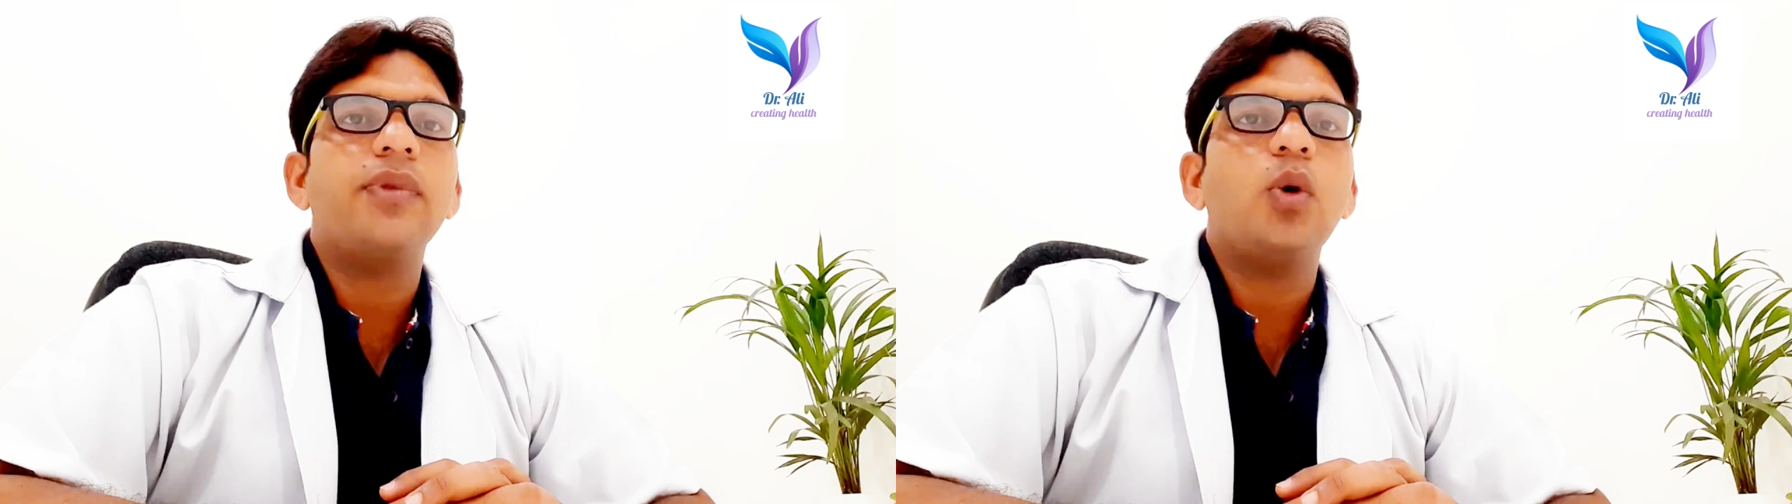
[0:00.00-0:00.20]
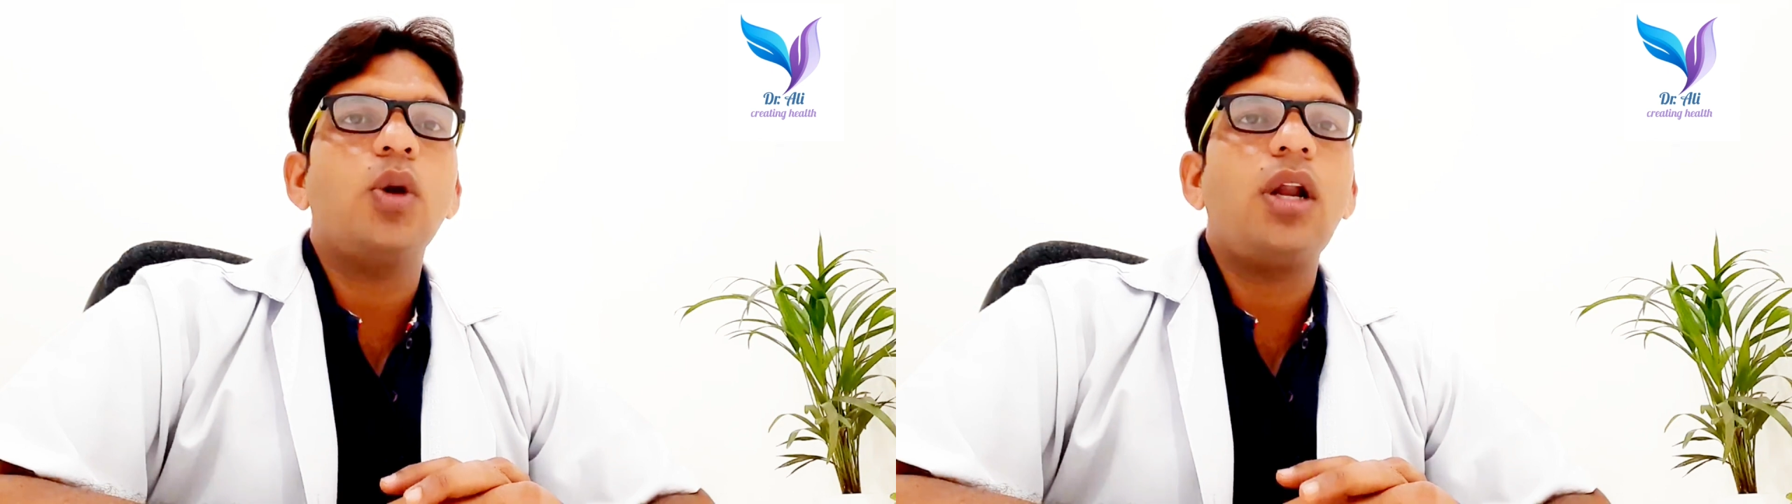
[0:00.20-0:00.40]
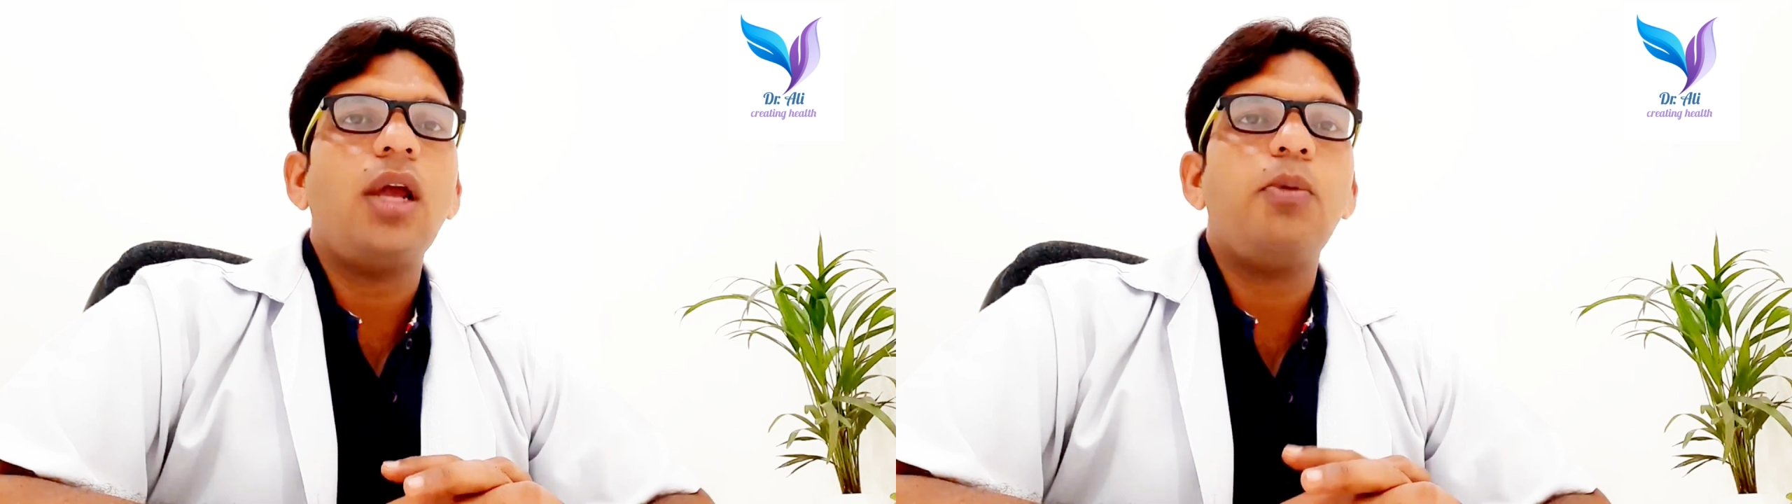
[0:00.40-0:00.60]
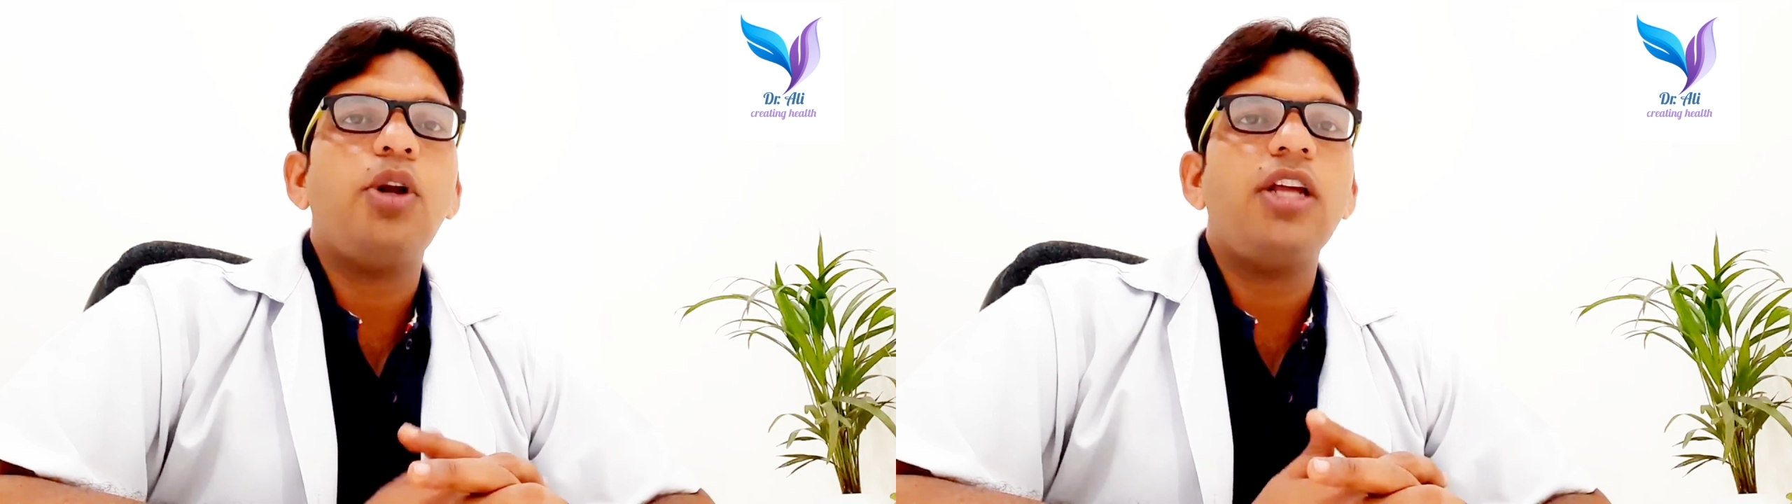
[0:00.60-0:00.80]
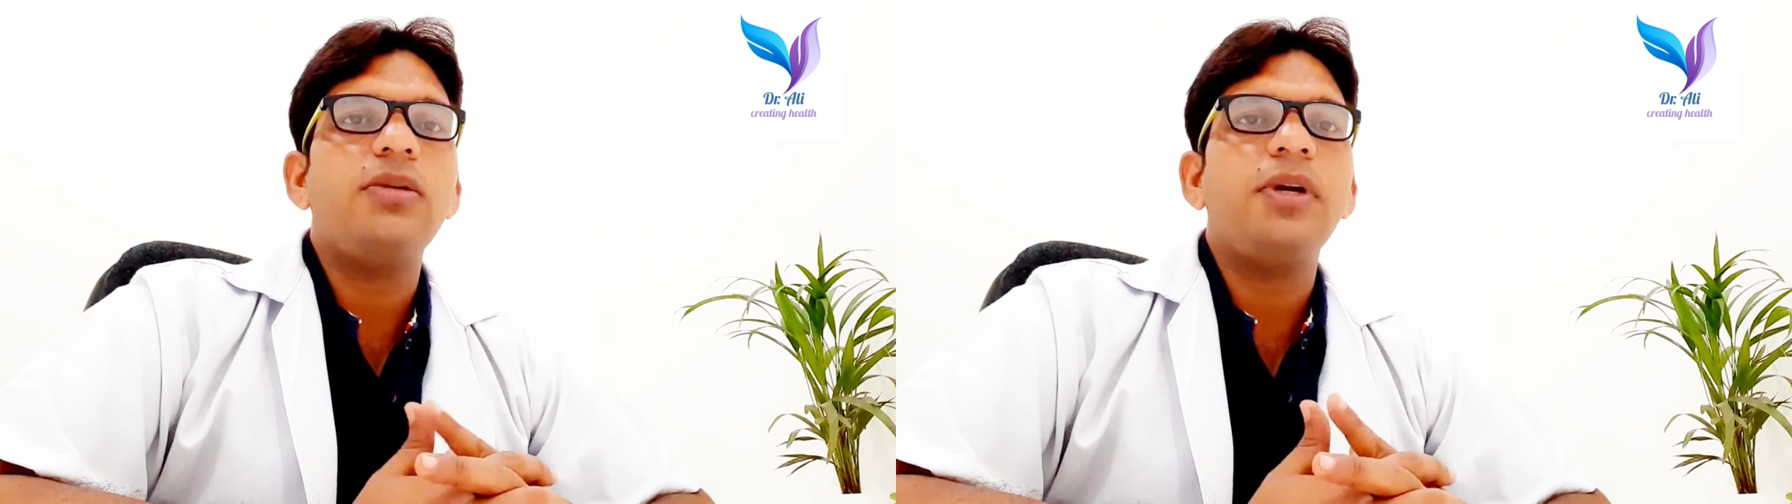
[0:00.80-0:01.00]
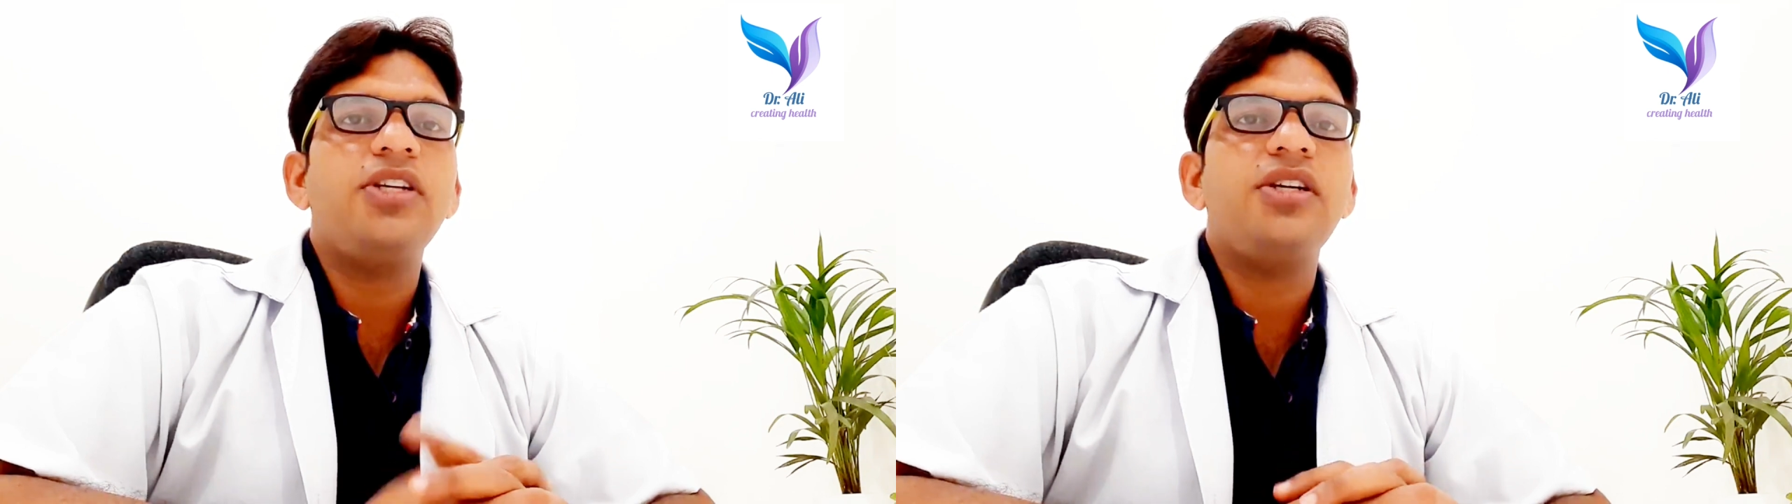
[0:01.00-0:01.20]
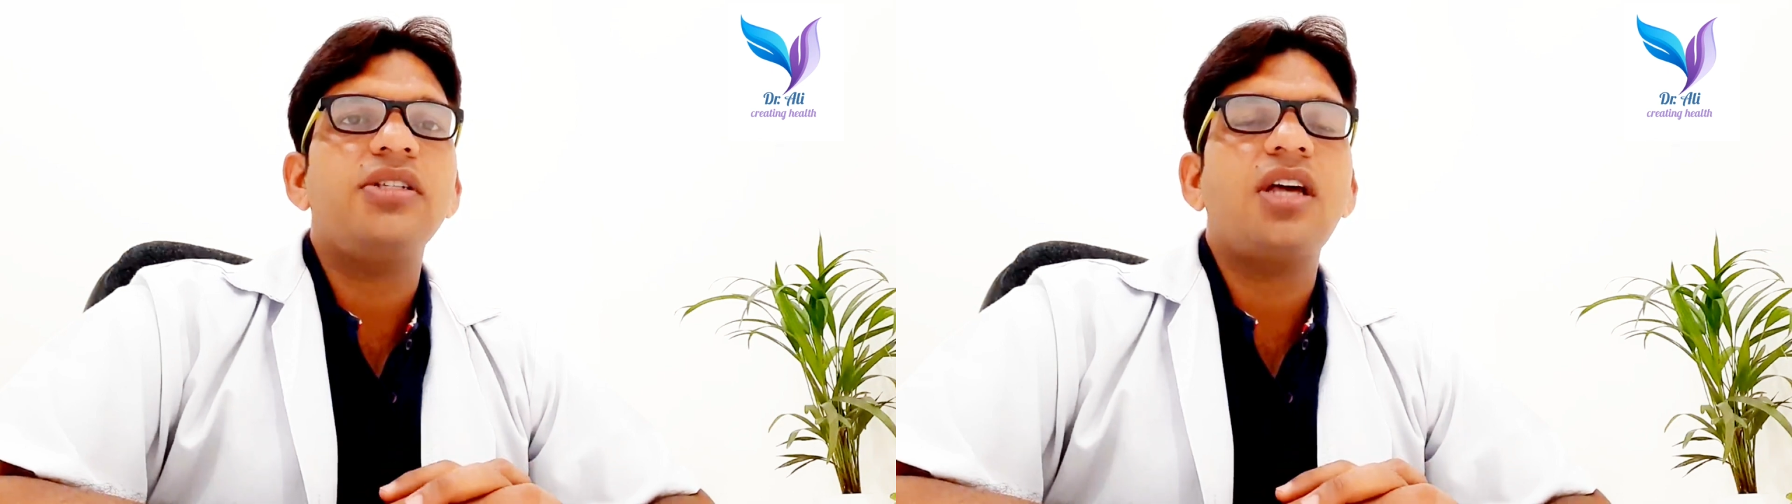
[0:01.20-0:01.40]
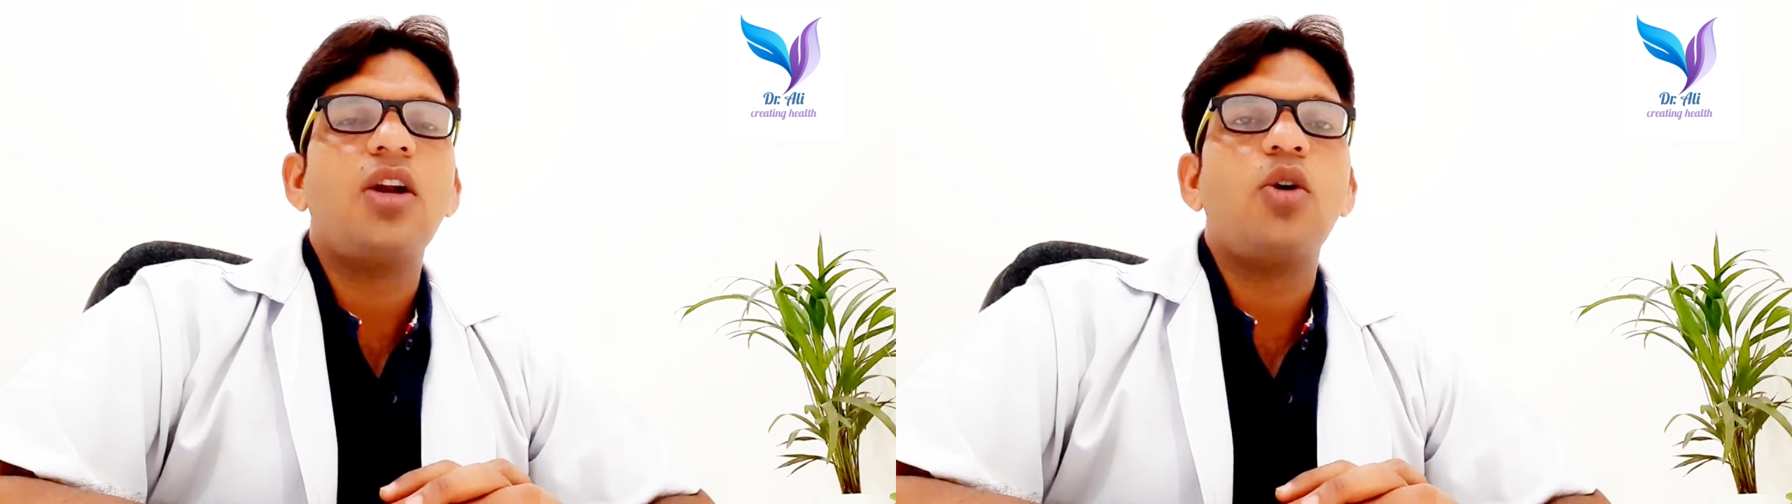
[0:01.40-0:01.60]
oral hypoglycemic agents are